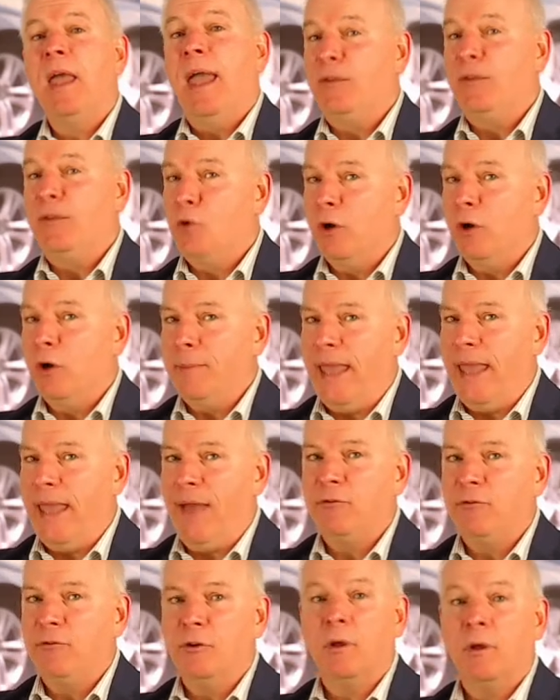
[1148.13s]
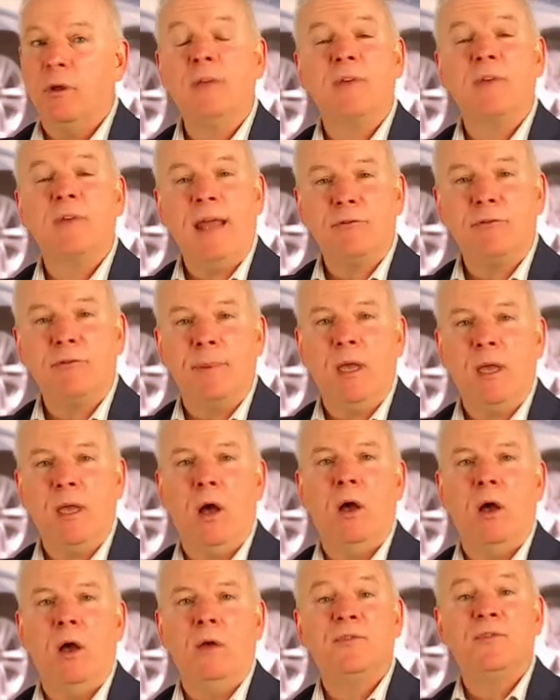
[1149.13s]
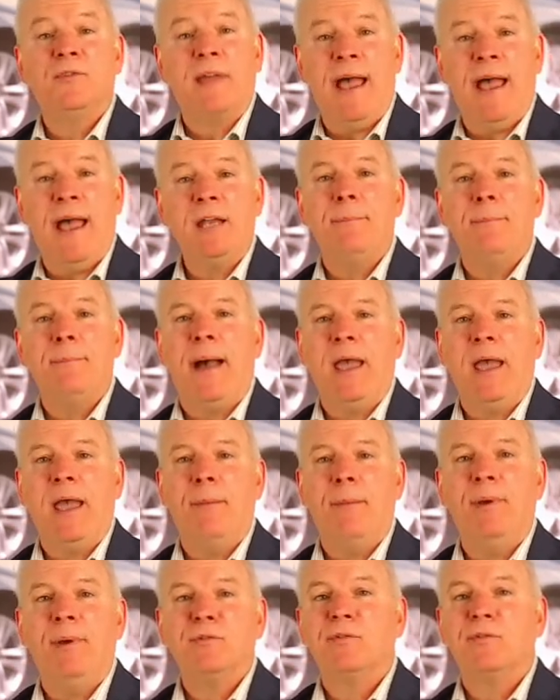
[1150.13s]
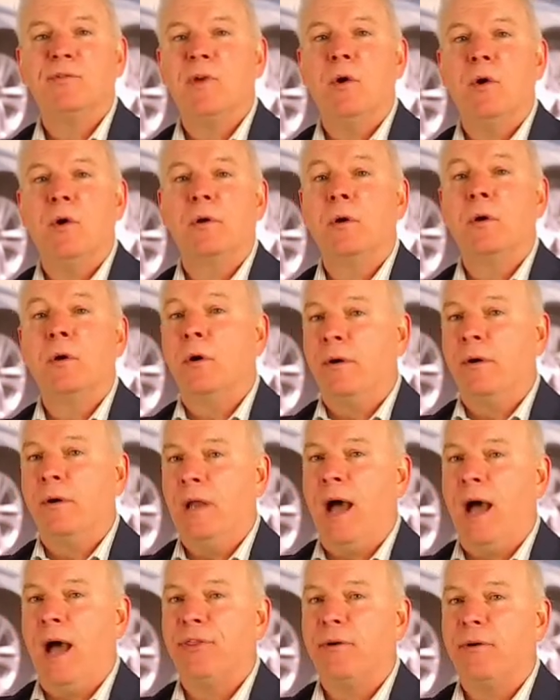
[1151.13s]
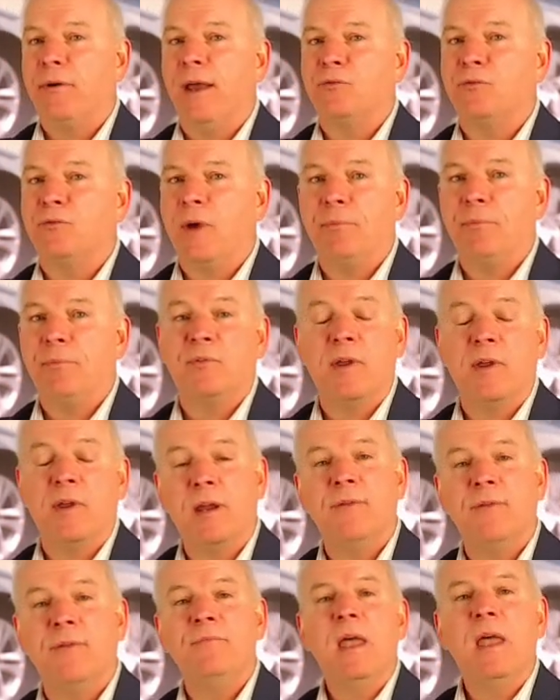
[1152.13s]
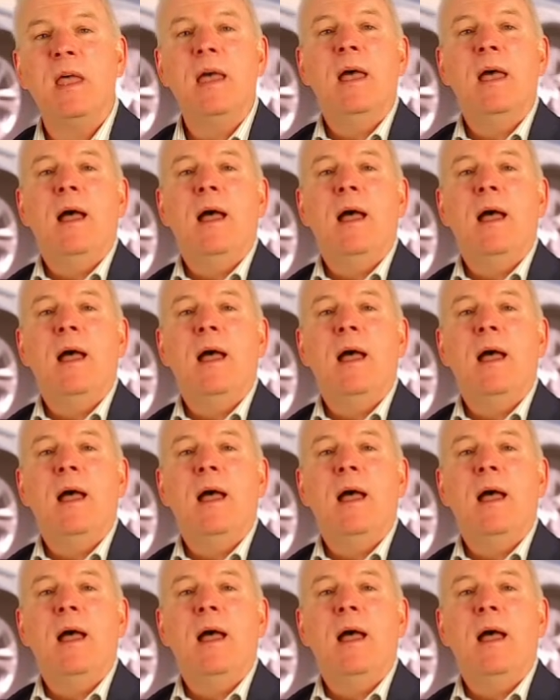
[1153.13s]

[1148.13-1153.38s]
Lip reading: It's going to have to be signed by a business owner or an authorized representative.